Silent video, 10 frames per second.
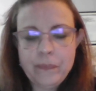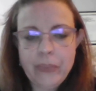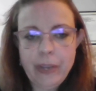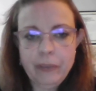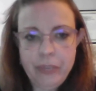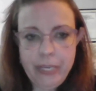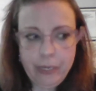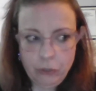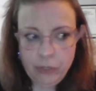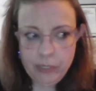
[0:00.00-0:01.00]
at the
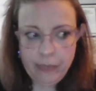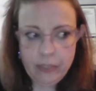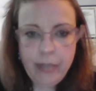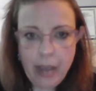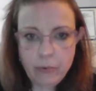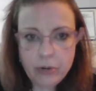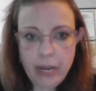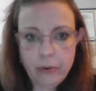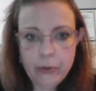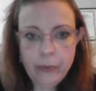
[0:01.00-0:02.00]
entrance of the
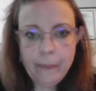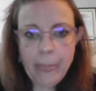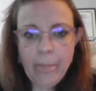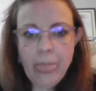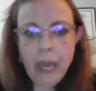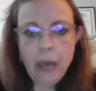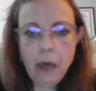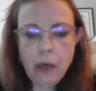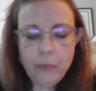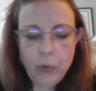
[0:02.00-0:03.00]
tabernacle,
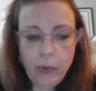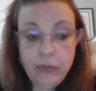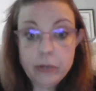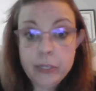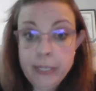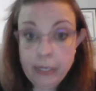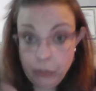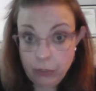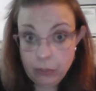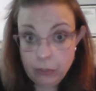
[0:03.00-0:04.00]
with their
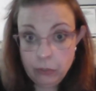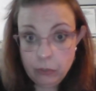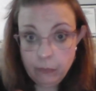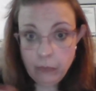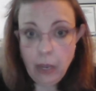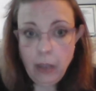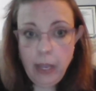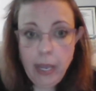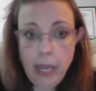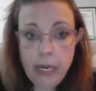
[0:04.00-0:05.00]
censers,
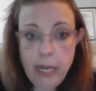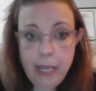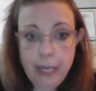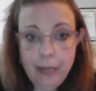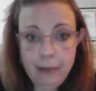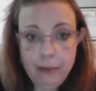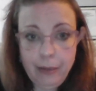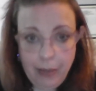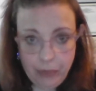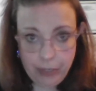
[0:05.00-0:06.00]
and
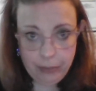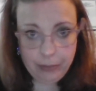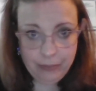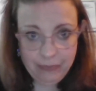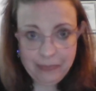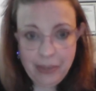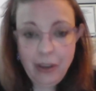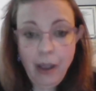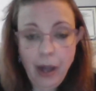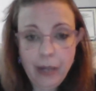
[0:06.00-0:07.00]
get this:
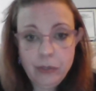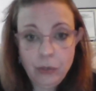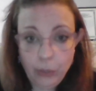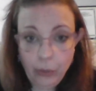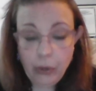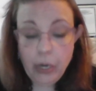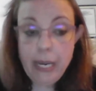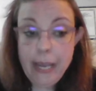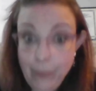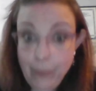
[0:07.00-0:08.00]
God's
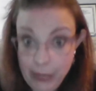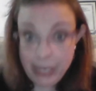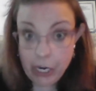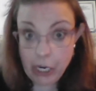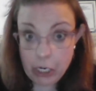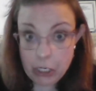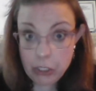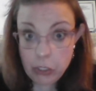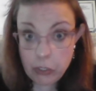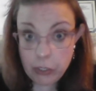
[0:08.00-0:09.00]
glory
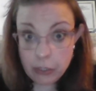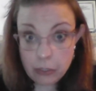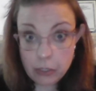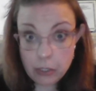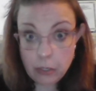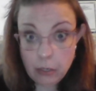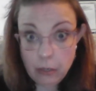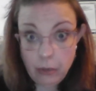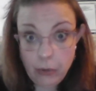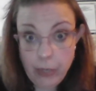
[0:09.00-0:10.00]
appears.
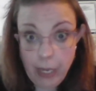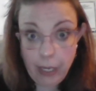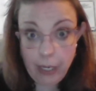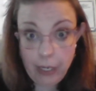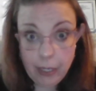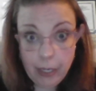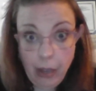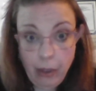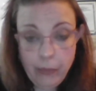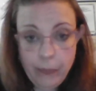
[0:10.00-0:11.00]
Okay.
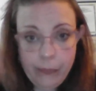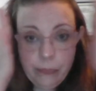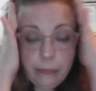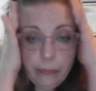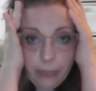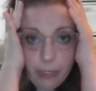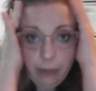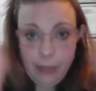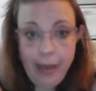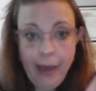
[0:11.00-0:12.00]

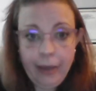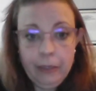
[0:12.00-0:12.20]
Yeah.